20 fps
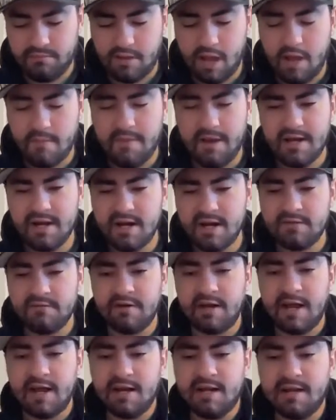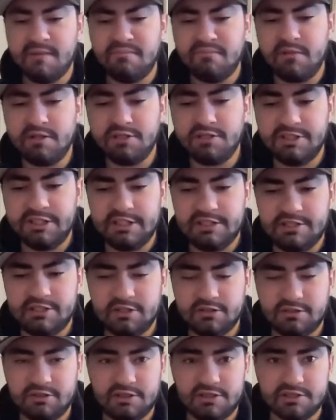I may not even add much
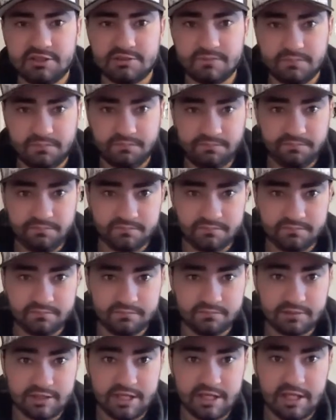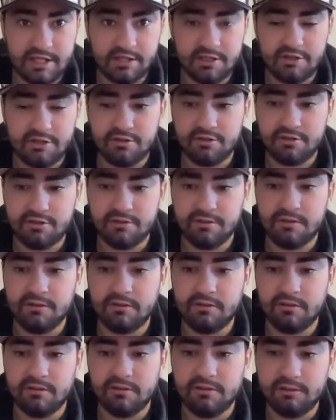detail to this king dude.
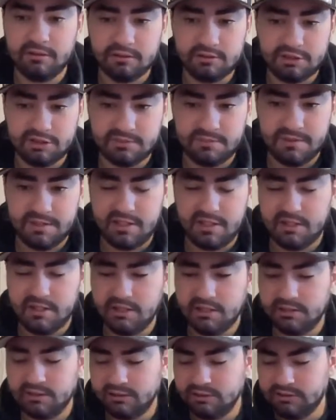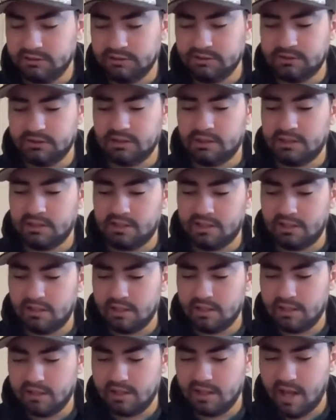Just be
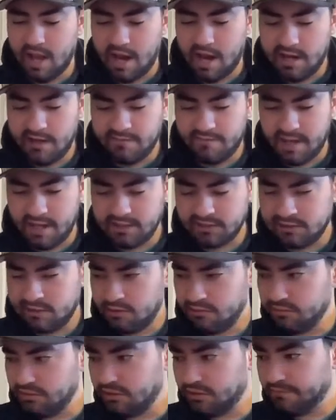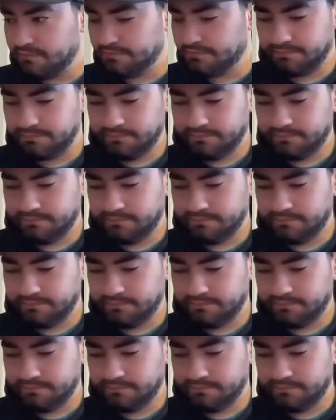kind of by his lonesome.